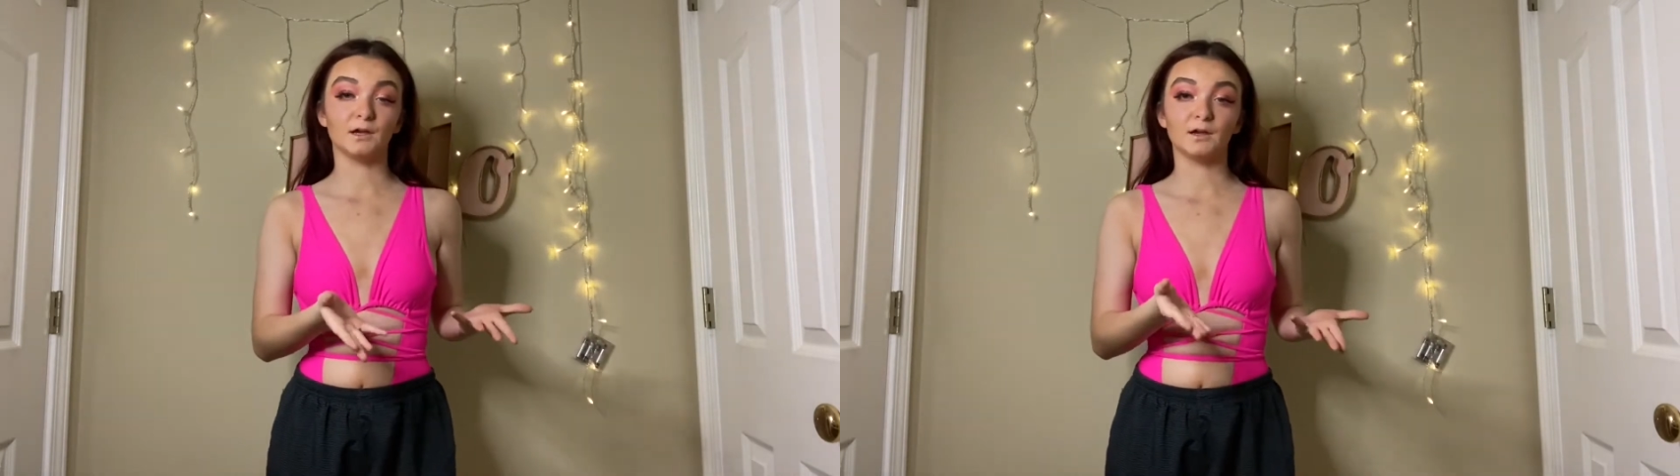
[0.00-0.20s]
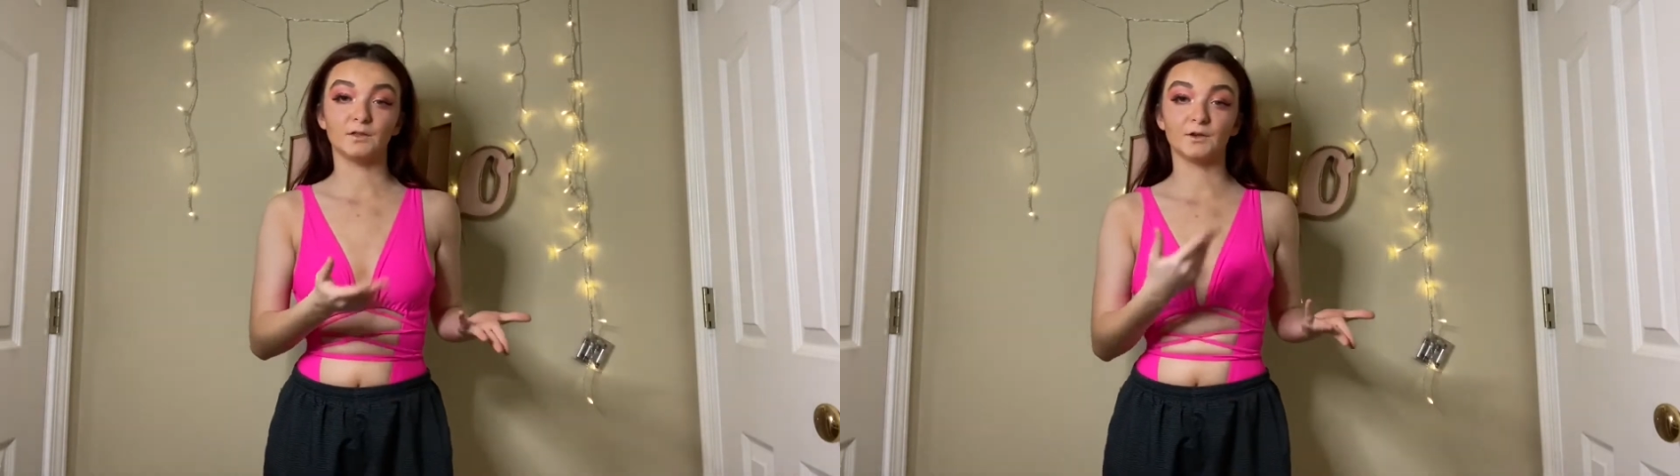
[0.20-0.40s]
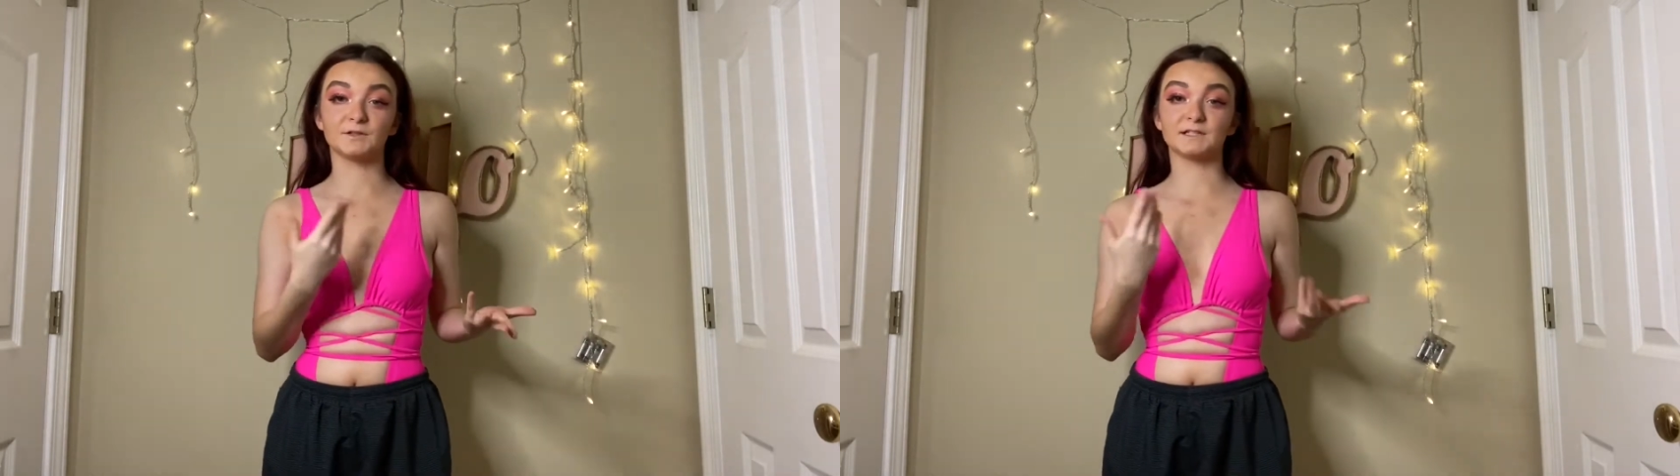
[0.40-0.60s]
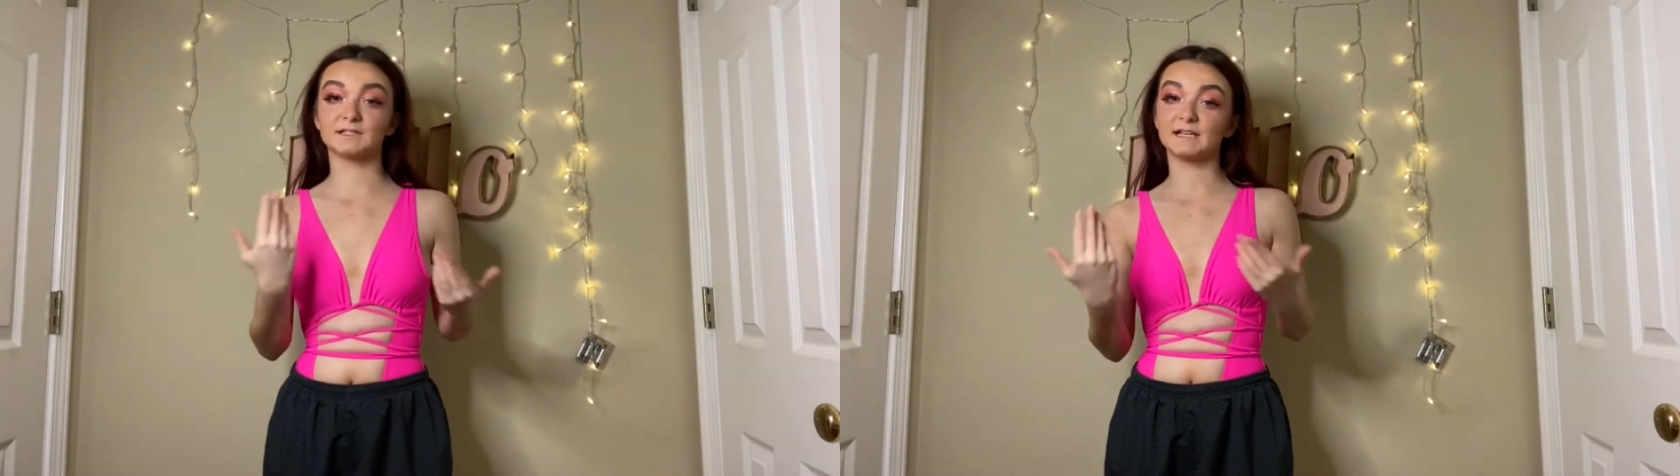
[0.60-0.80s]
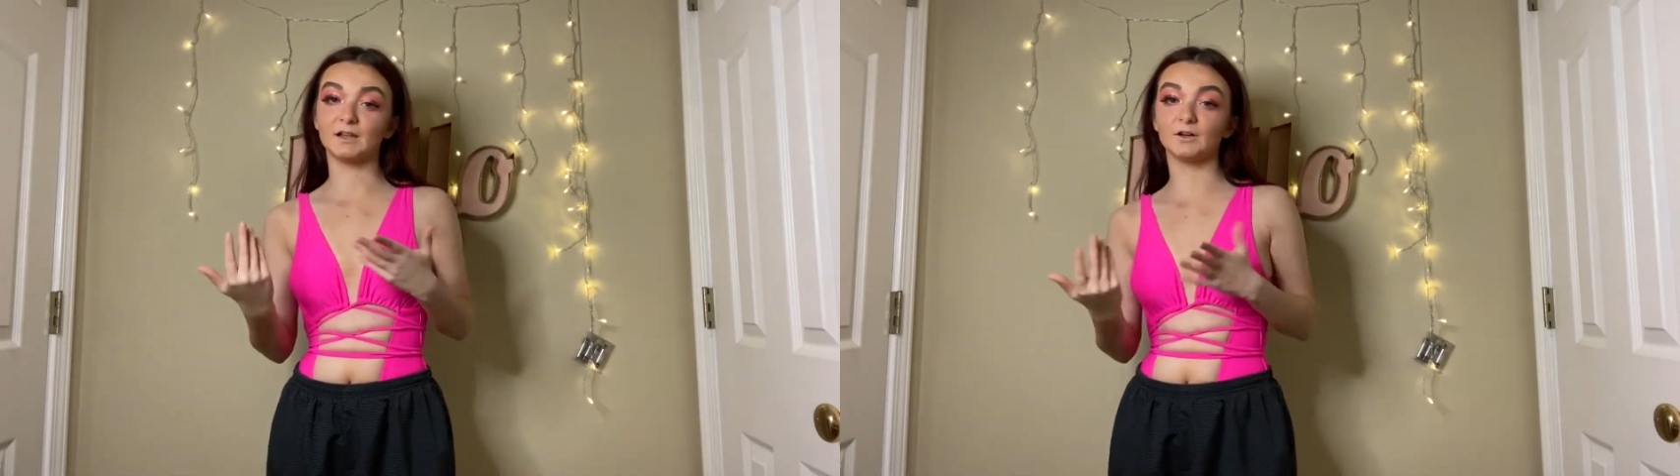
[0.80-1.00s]
There's a
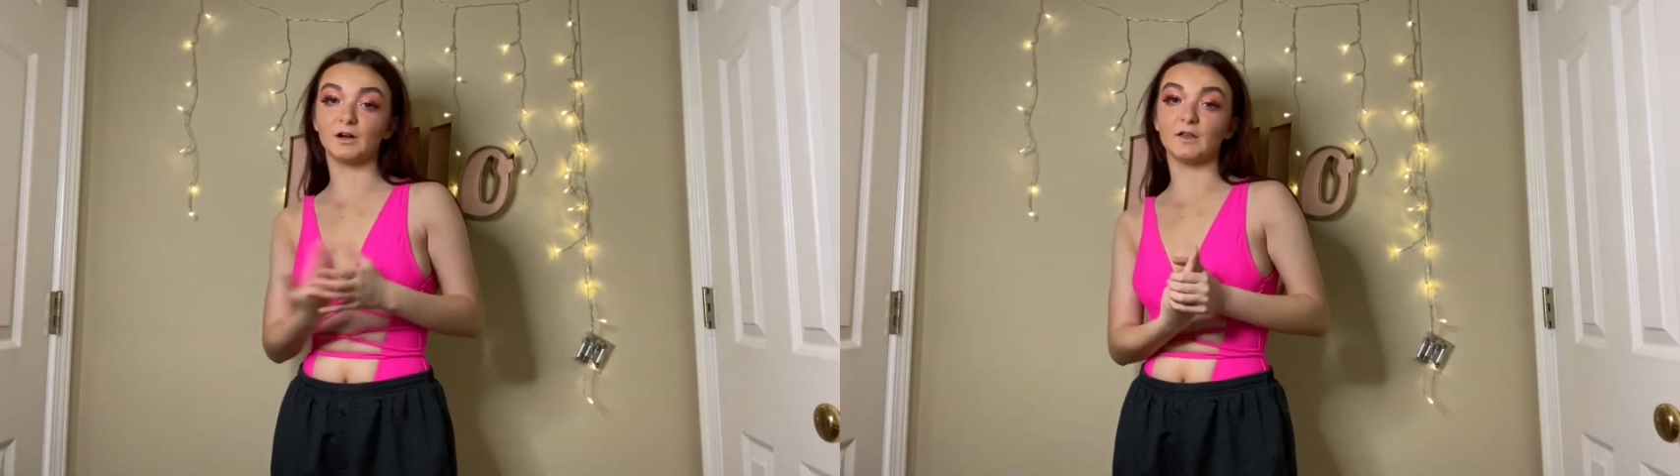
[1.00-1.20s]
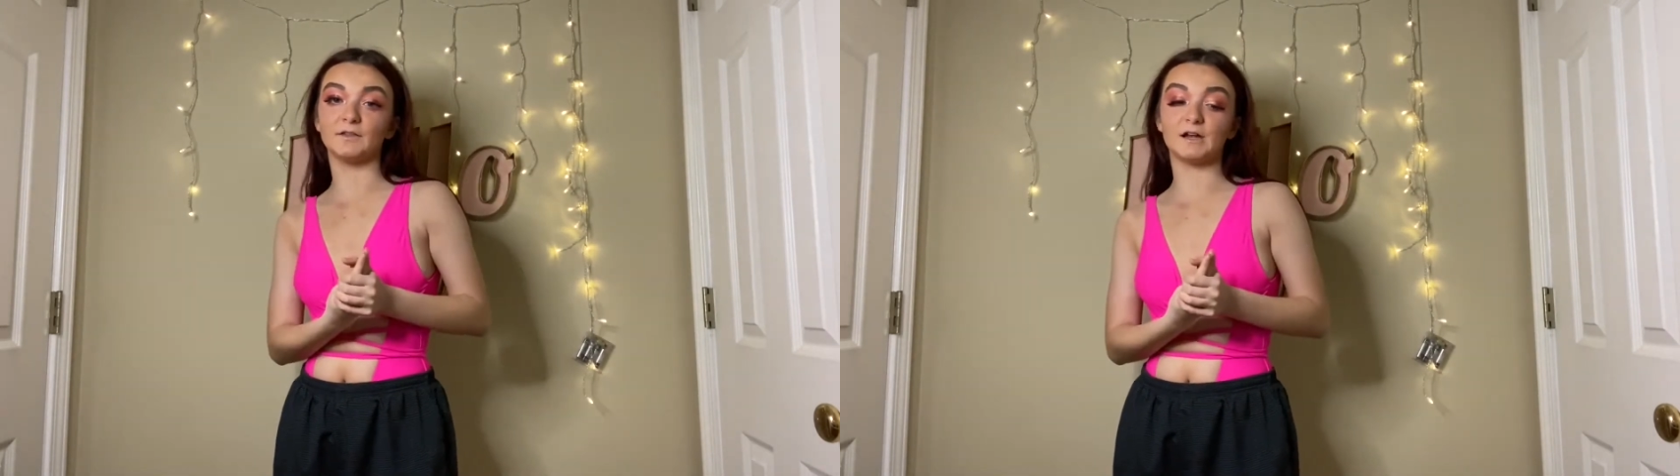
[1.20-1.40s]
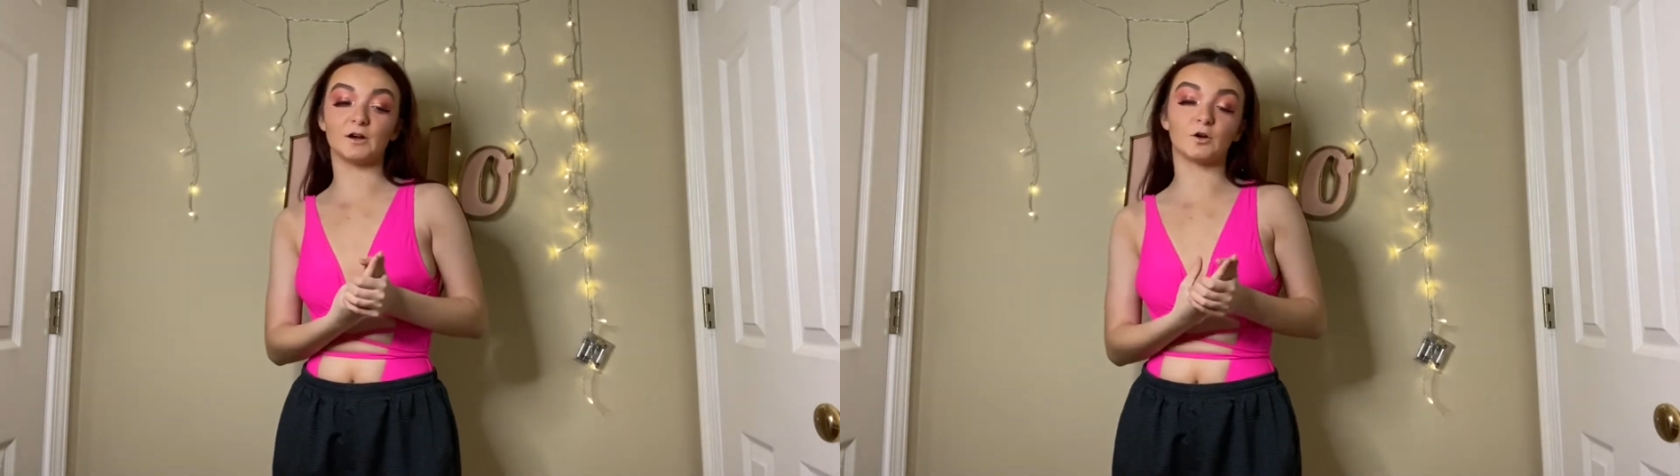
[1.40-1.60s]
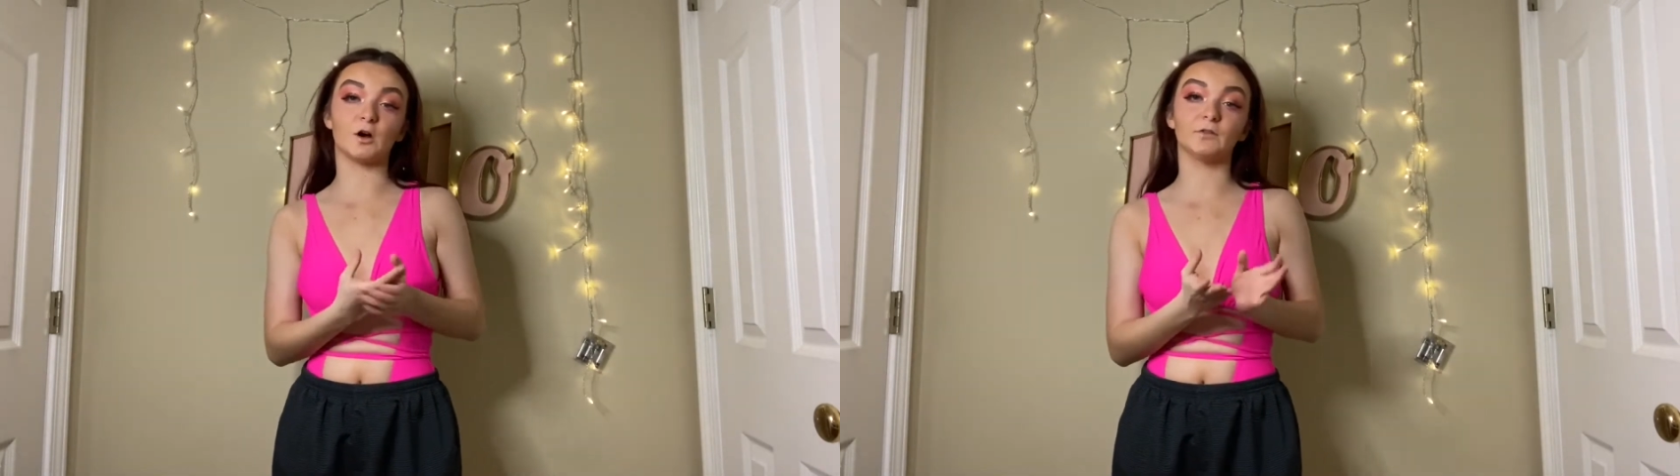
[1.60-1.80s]
seller on there called